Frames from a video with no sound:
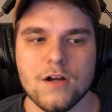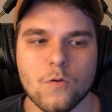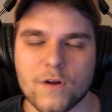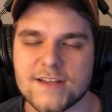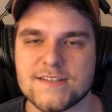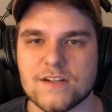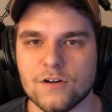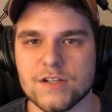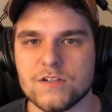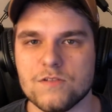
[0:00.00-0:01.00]
when I
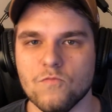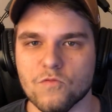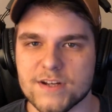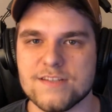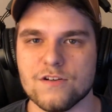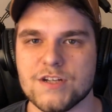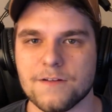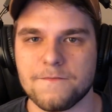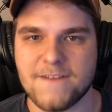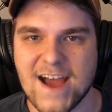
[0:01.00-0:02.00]
started
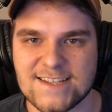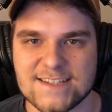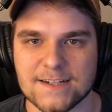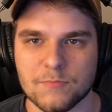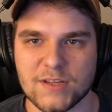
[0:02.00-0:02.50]
researching fasting,